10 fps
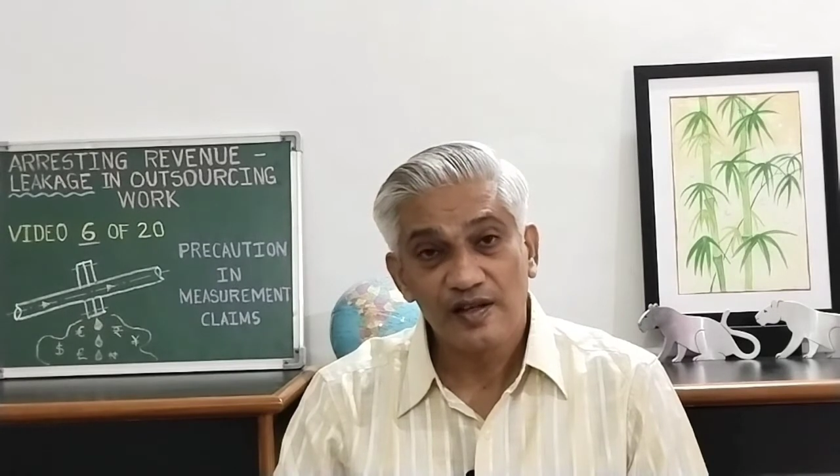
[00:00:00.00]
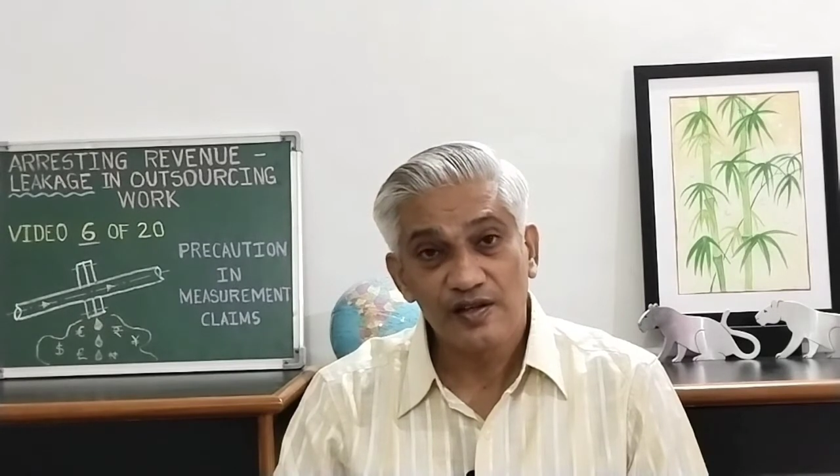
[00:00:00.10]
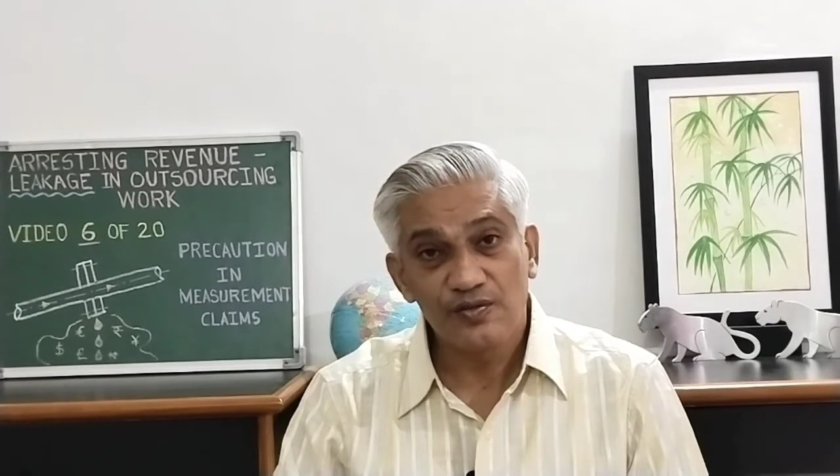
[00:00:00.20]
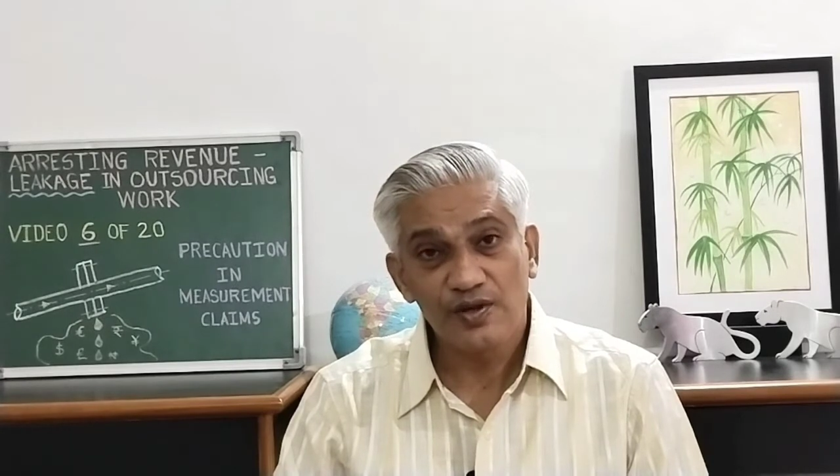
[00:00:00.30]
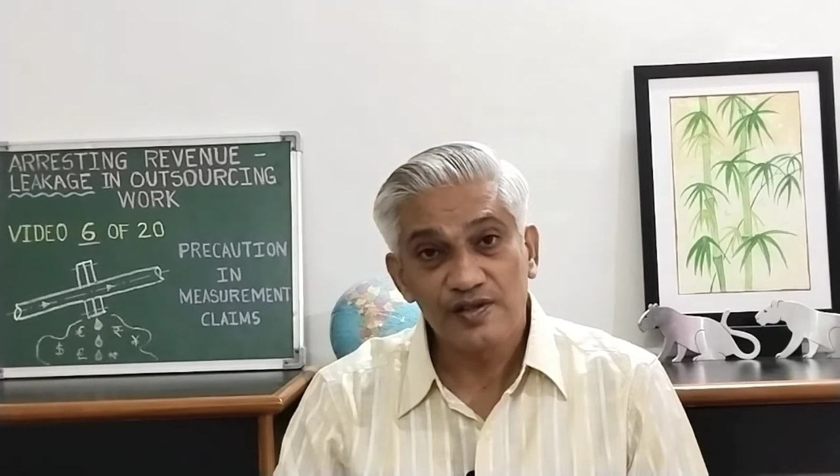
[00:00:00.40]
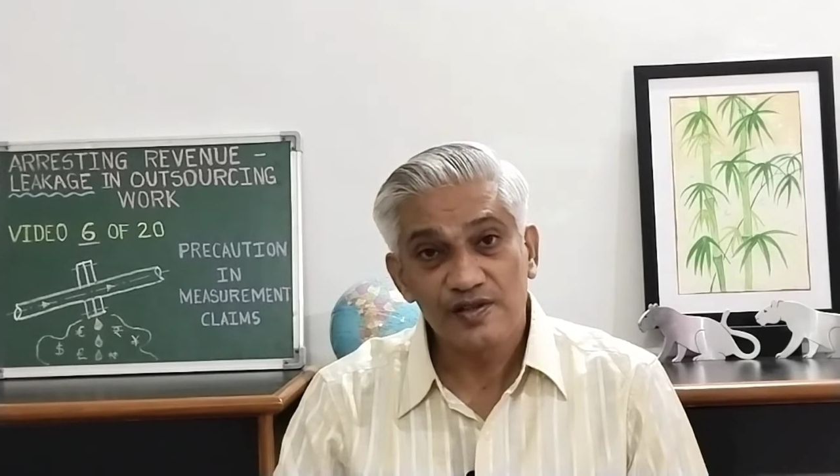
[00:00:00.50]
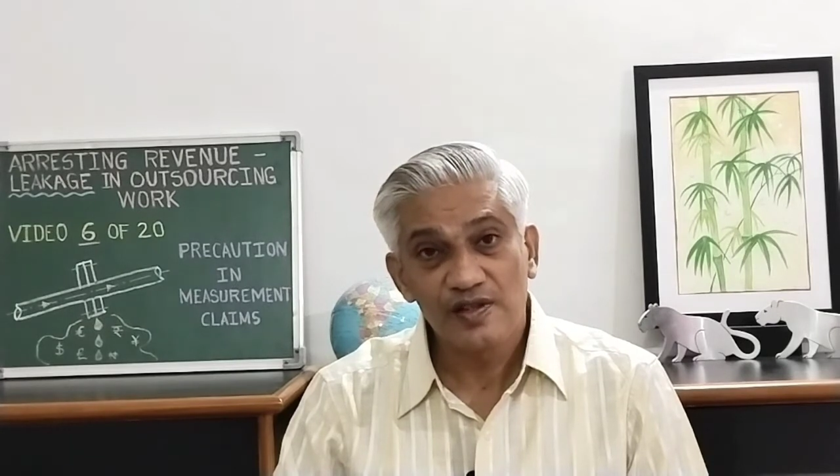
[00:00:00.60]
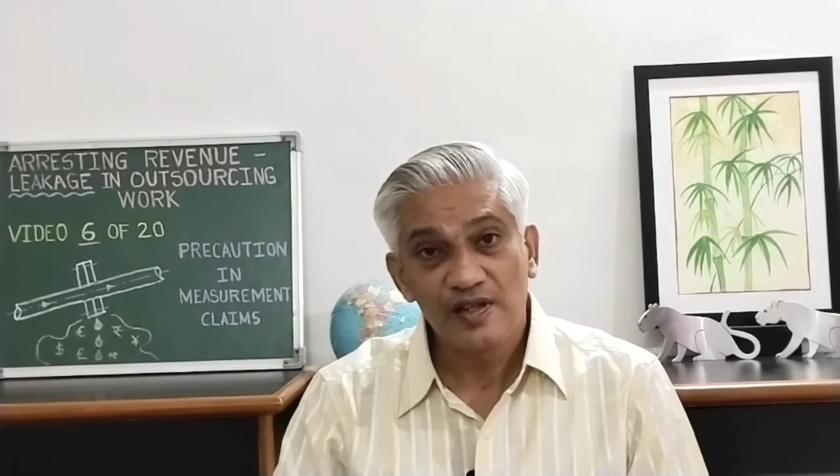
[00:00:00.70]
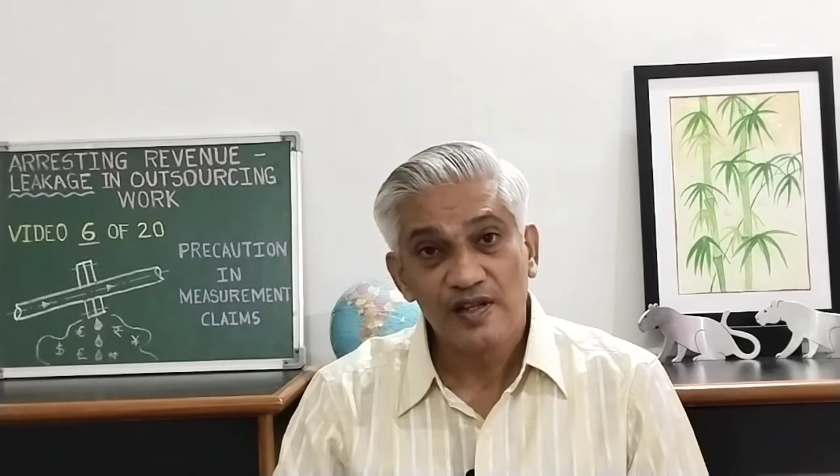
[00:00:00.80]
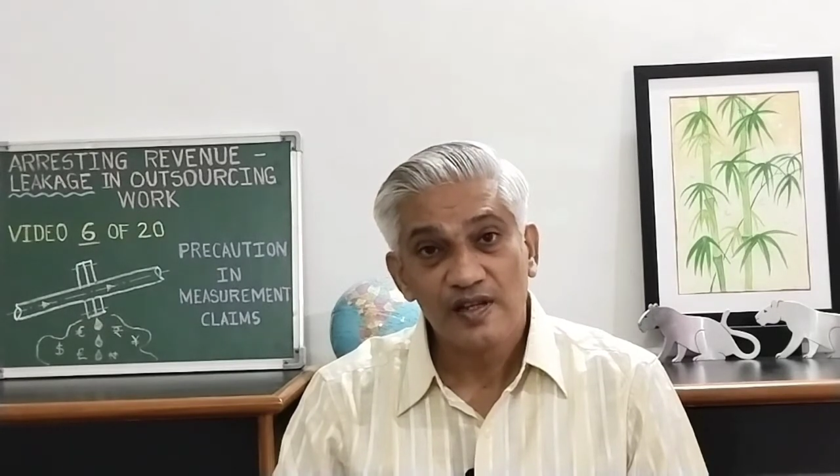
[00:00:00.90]
it was
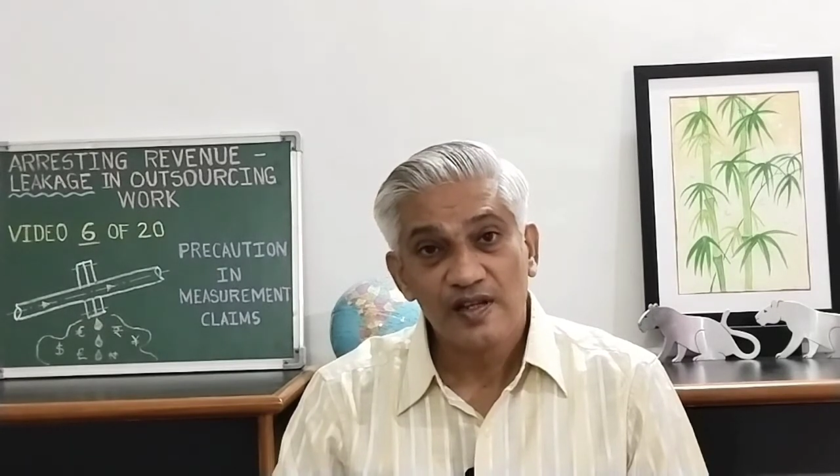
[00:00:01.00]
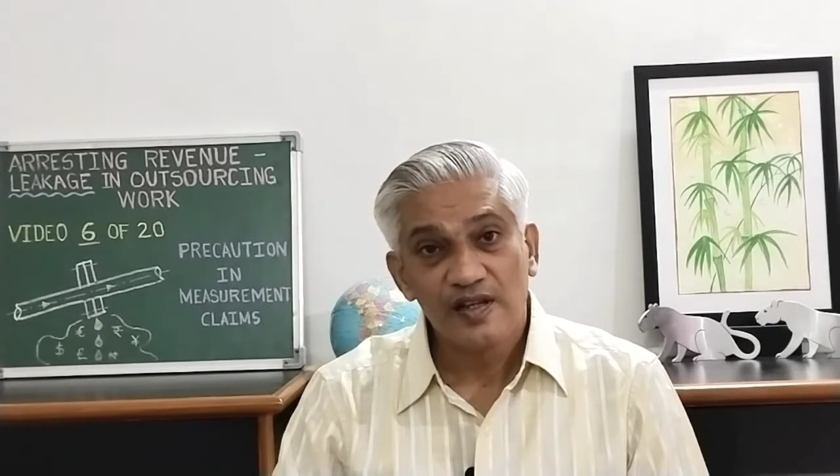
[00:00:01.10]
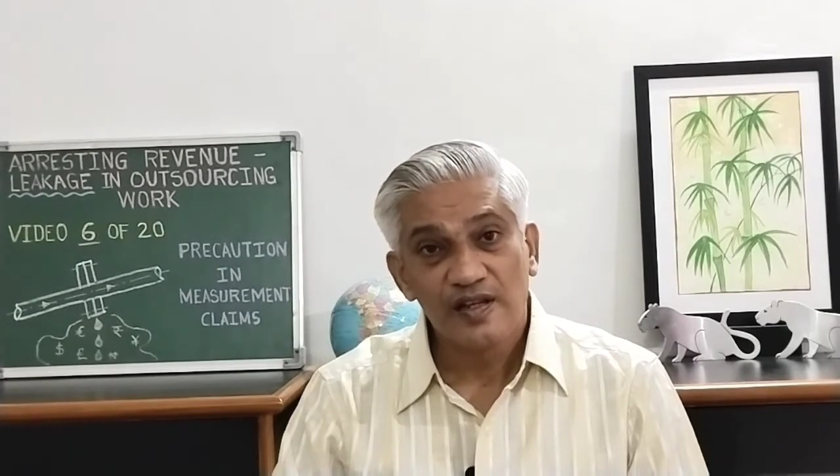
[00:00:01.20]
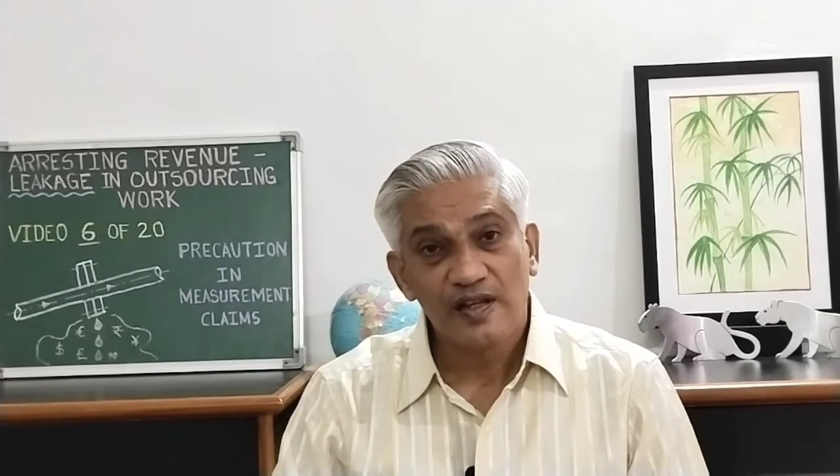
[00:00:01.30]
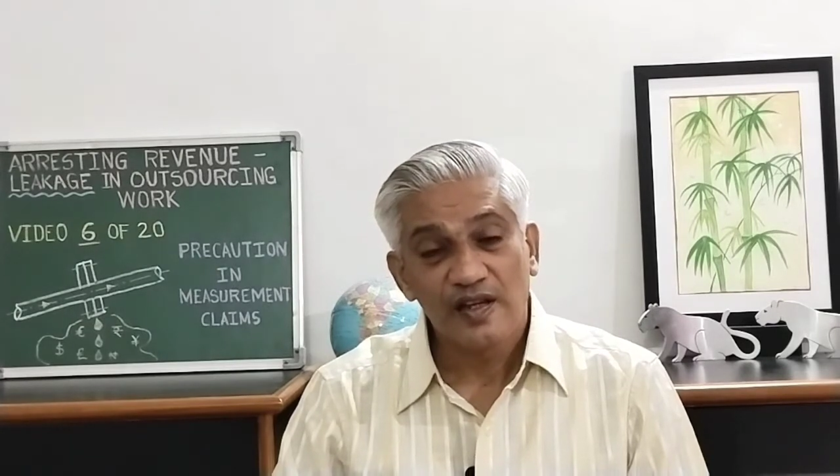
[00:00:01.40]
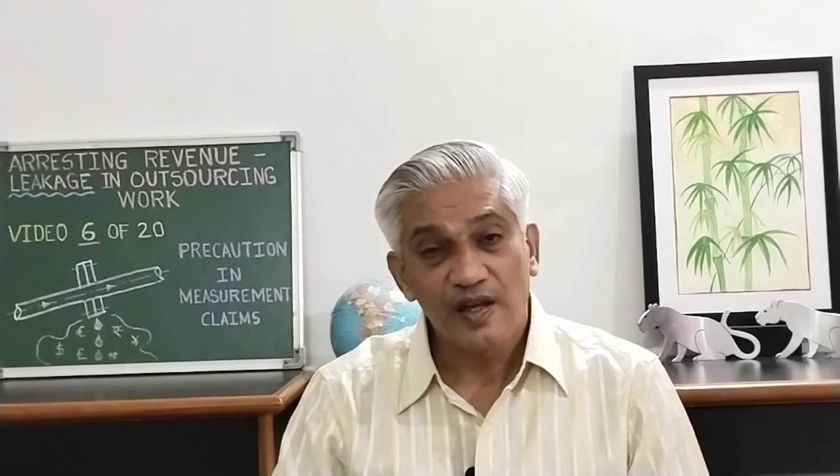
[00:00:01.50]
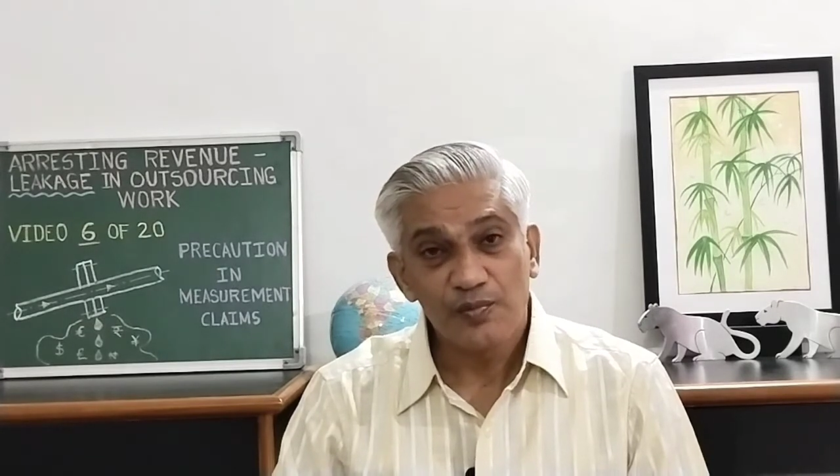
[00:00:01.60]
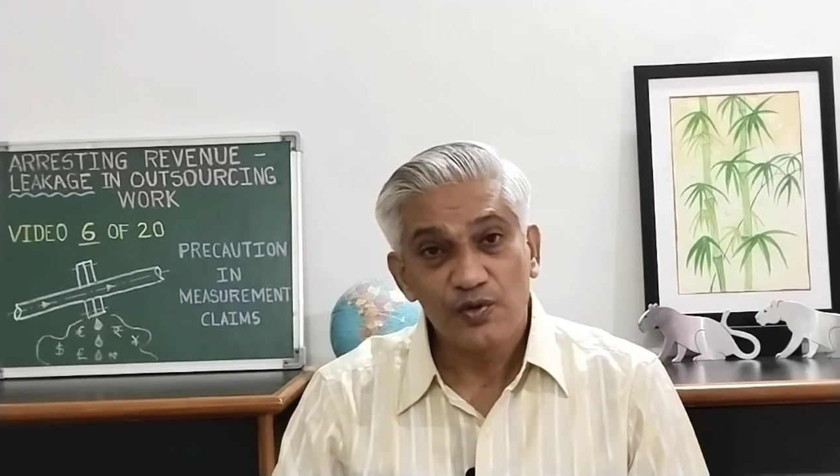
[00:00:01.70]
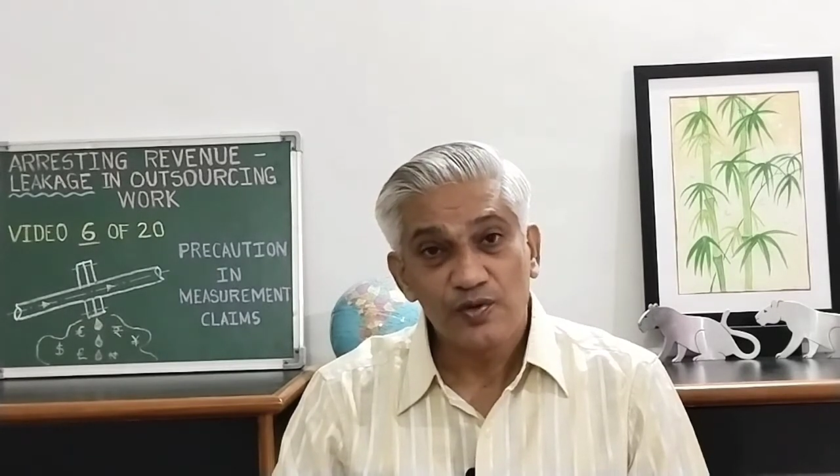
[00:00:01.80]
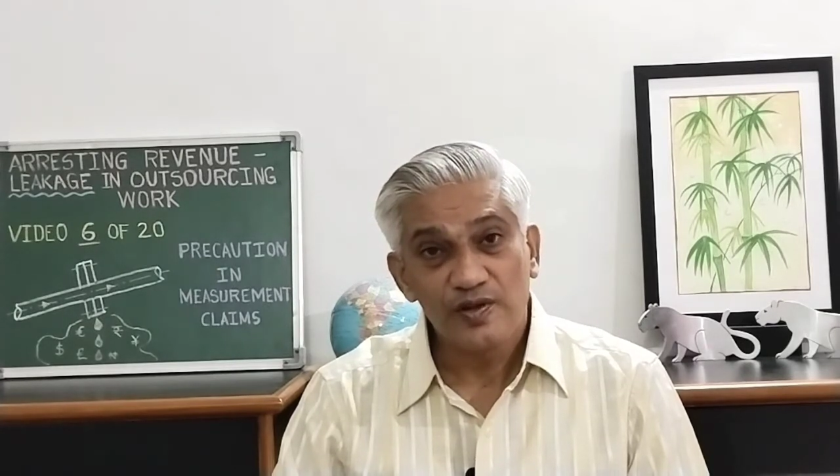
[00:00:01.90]

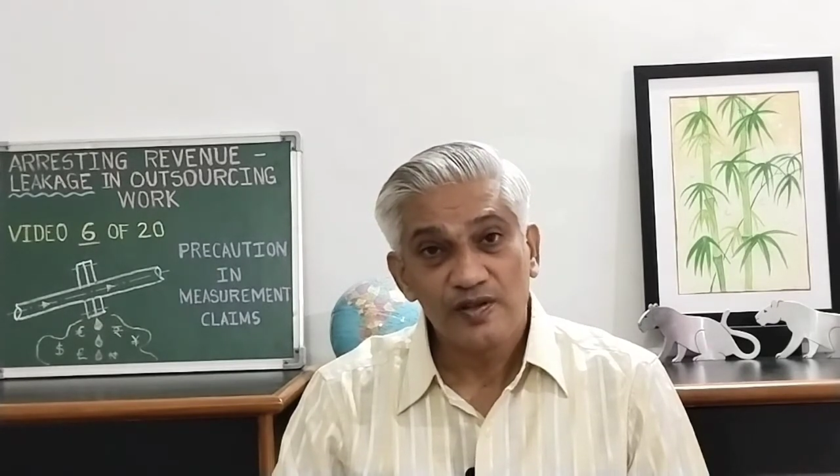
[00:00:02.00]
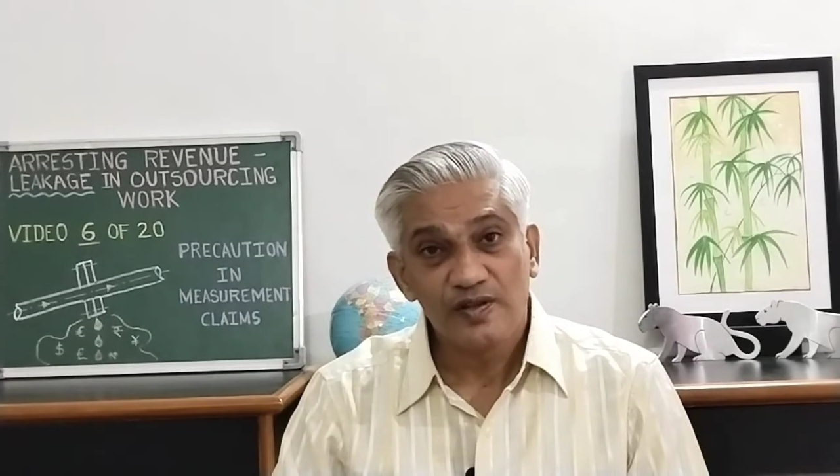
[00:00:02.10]
approved